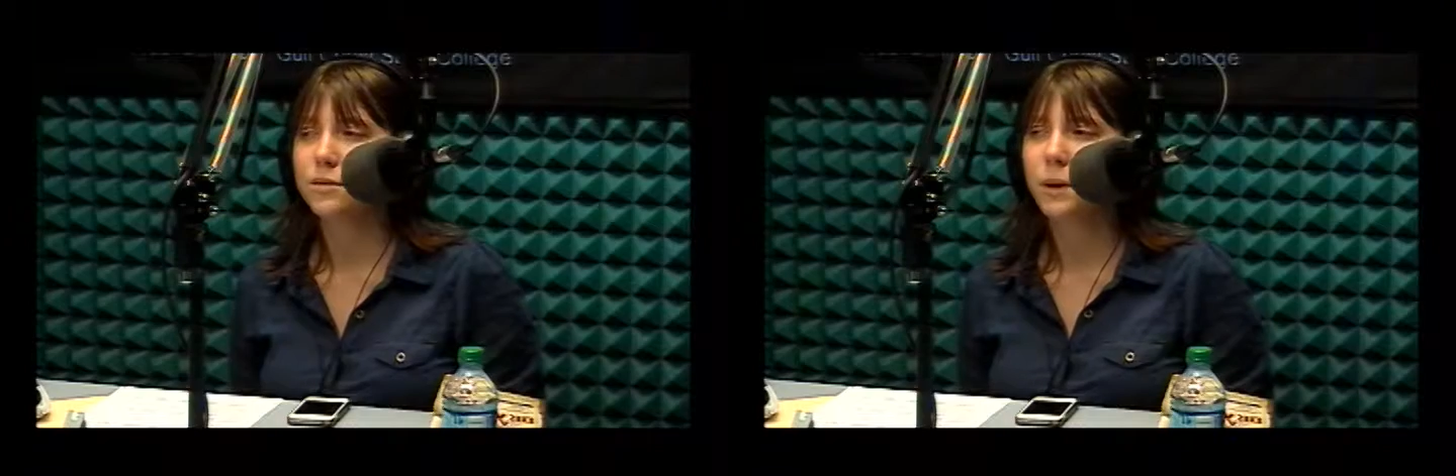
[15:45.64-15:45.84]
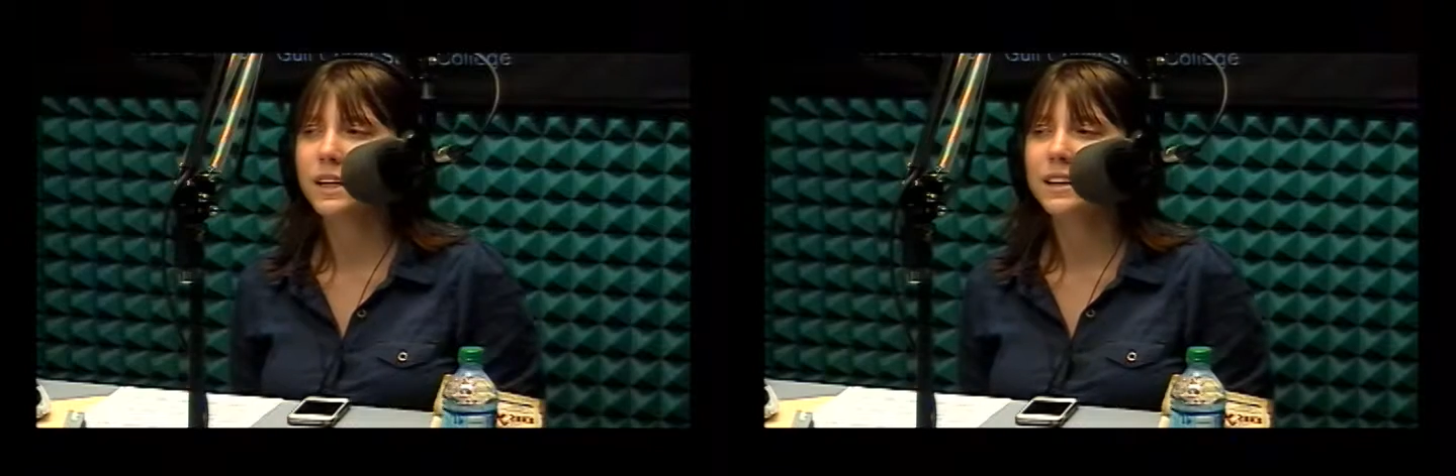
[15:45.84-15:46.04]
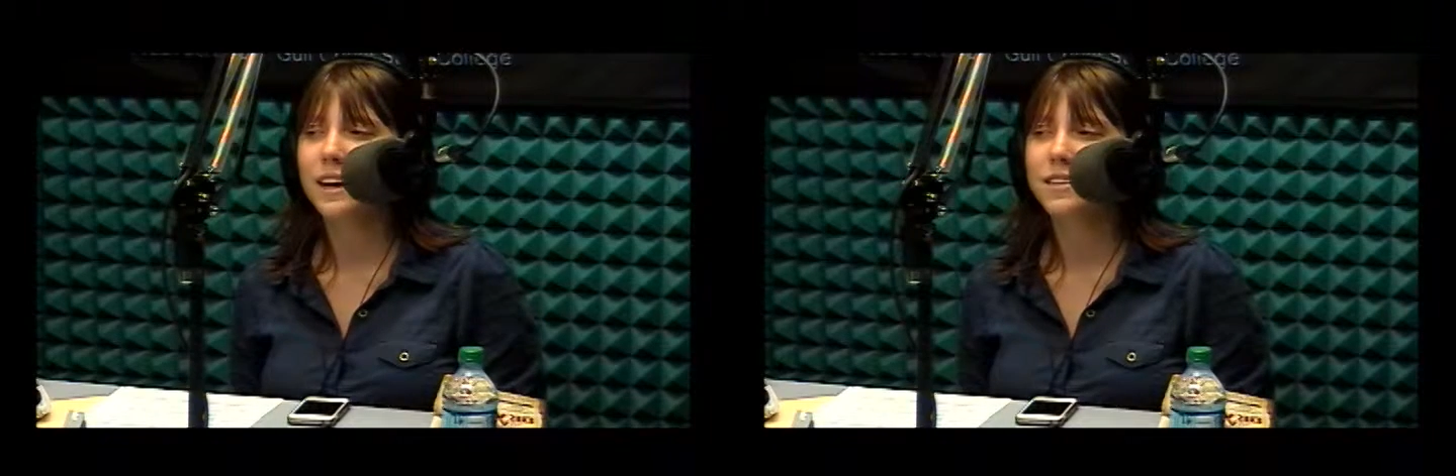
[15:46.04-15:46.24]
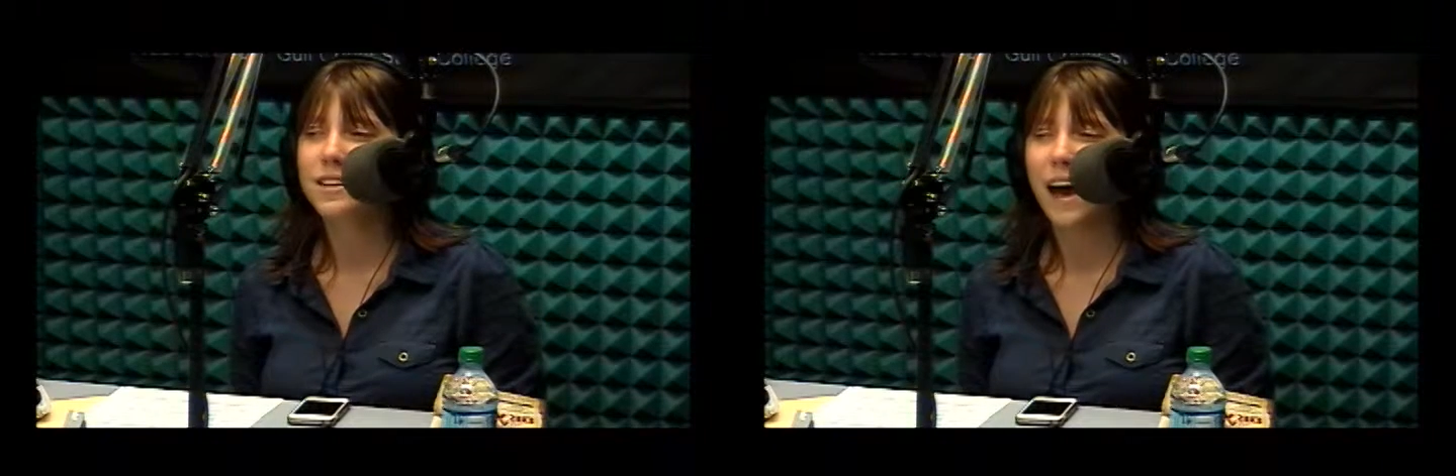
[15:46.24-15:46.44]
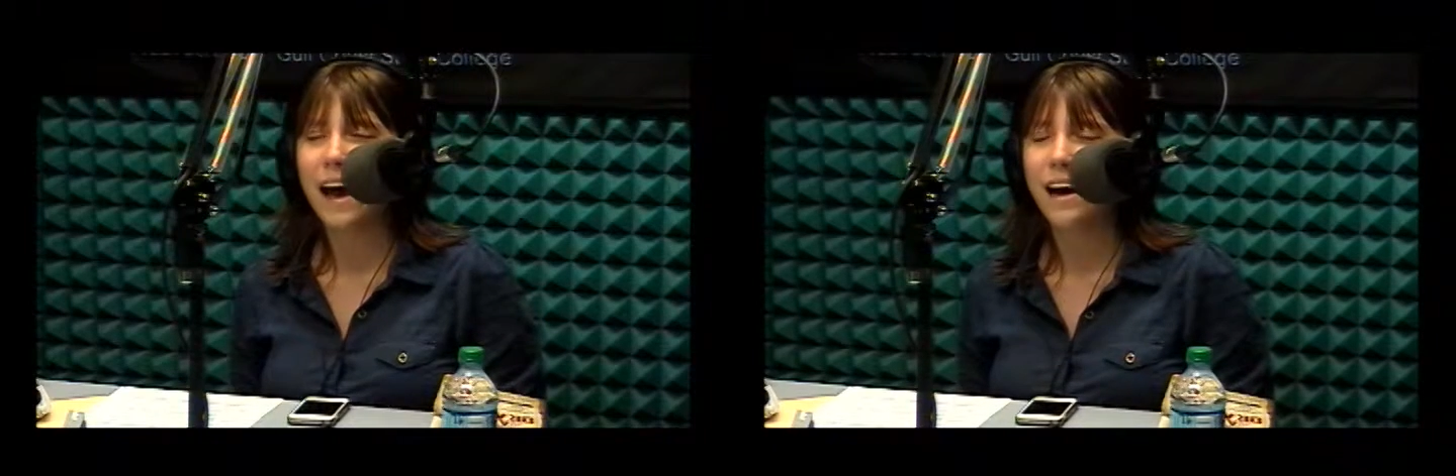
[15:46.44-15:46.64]
really nice
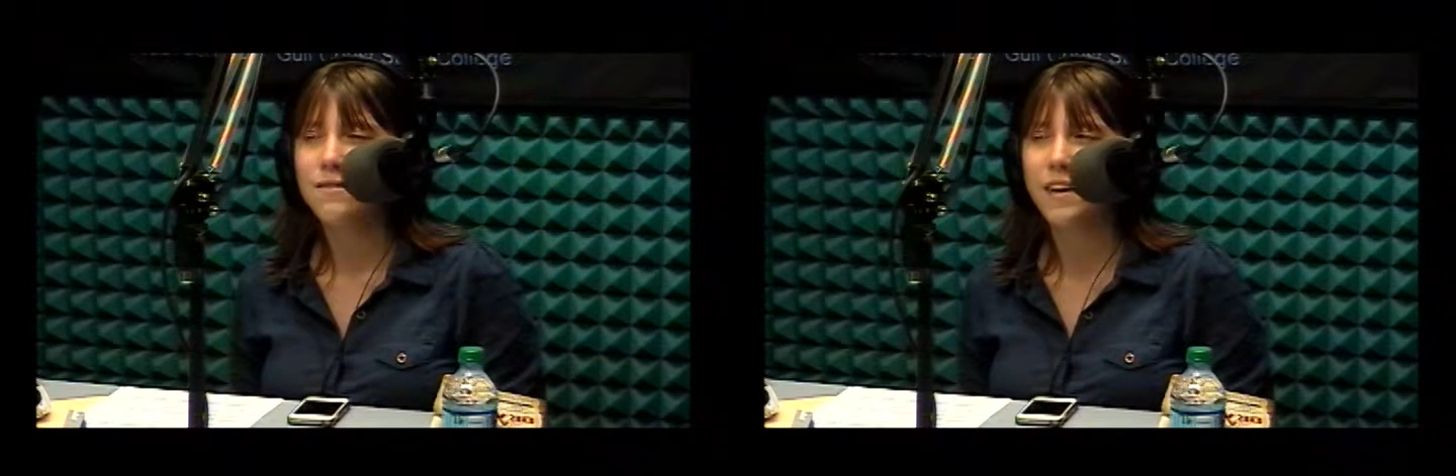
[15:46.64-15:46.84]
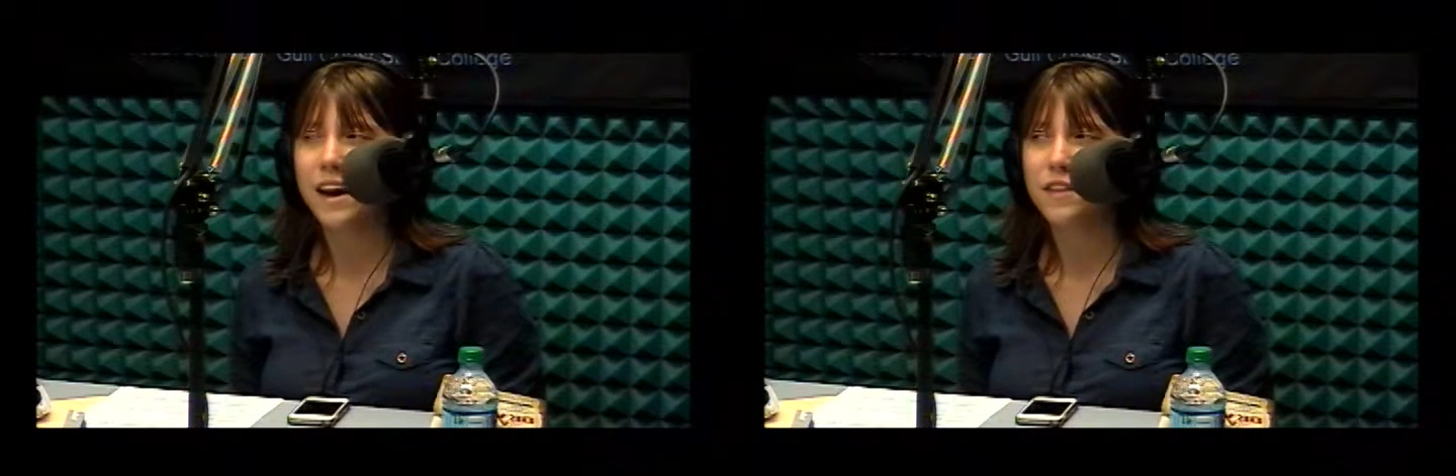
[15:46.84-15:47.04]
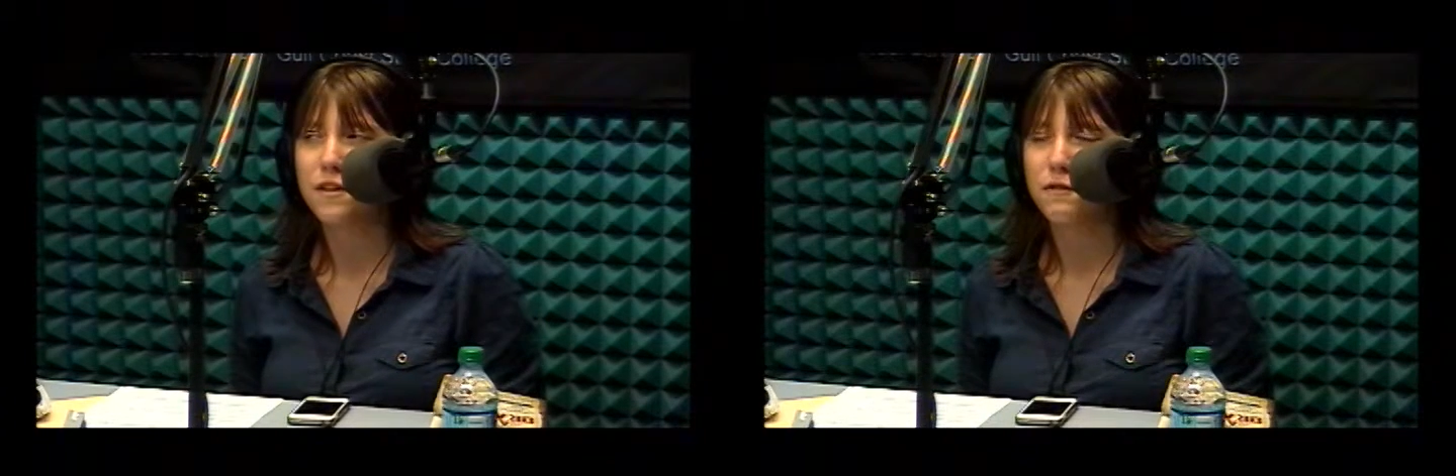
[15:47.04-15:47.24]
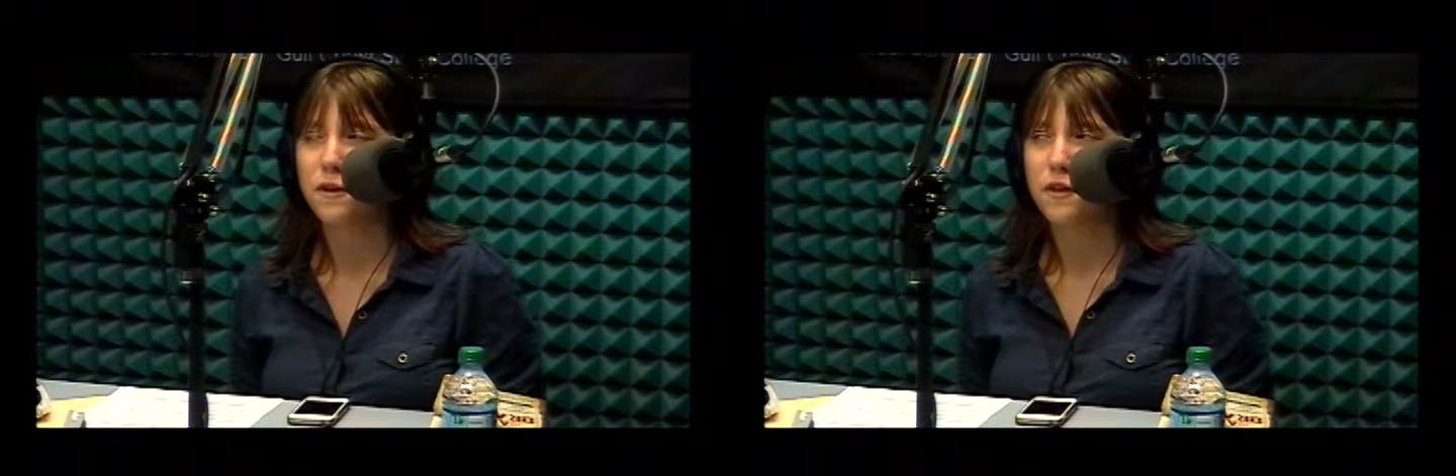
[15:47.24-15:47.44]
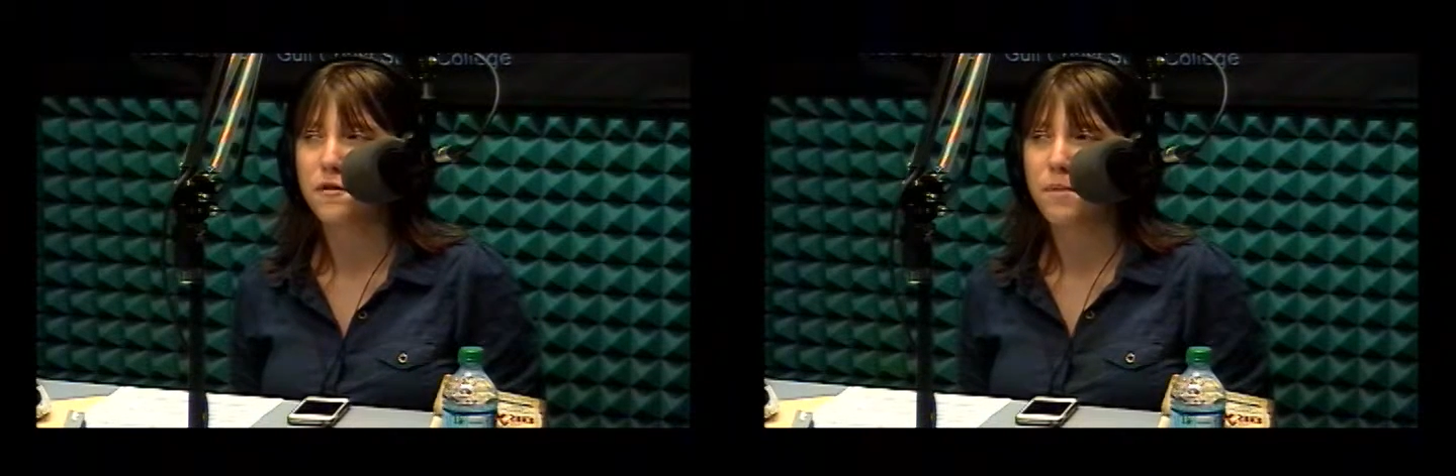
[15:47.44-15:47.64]
to have at the
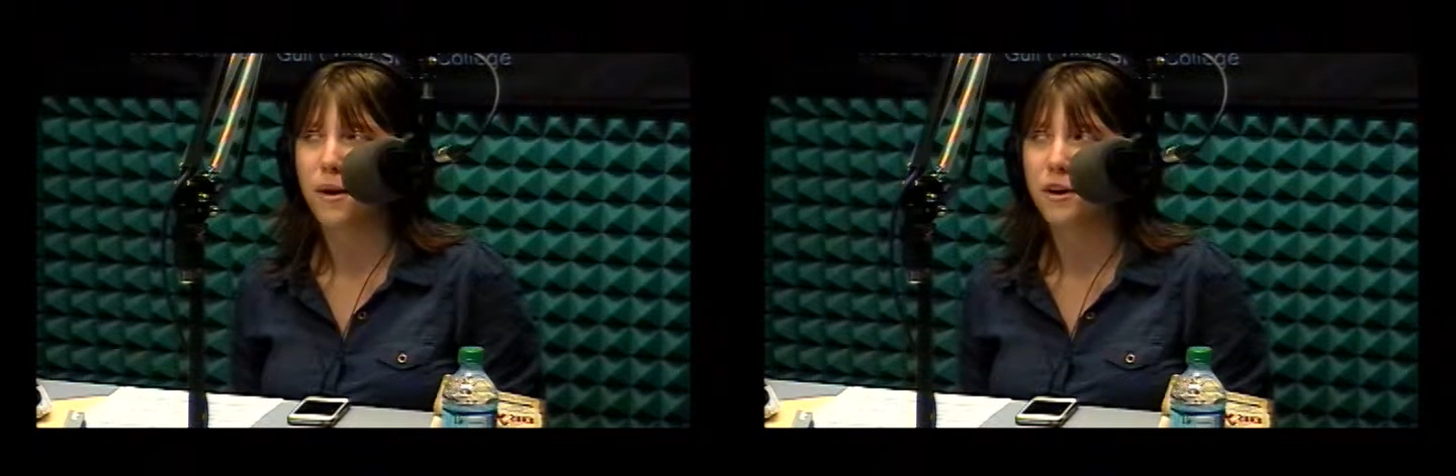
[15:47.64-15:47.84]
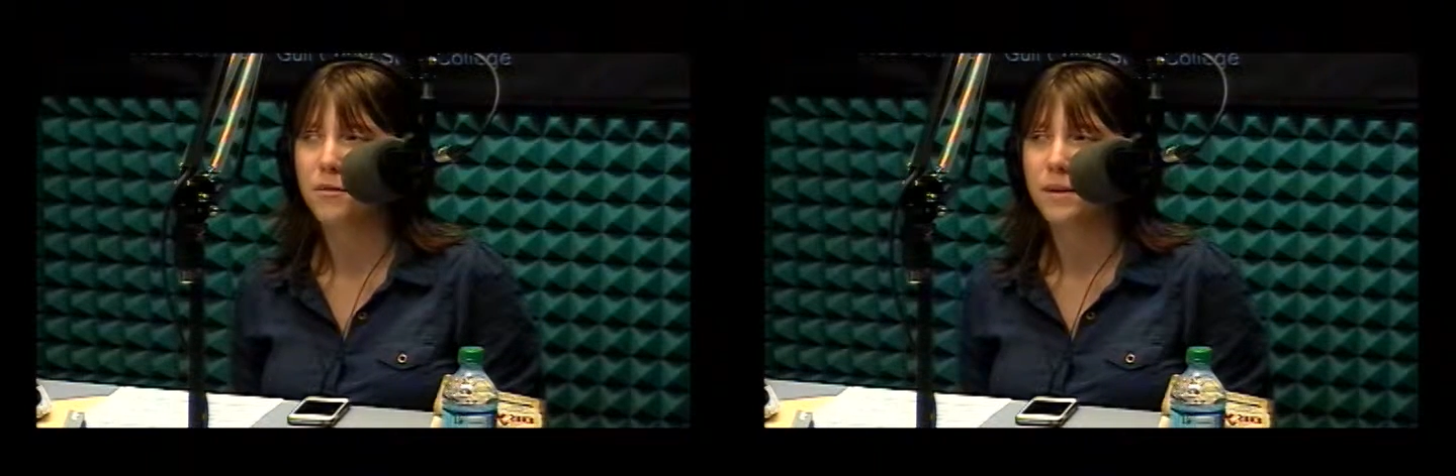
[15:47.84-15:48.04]
front of the park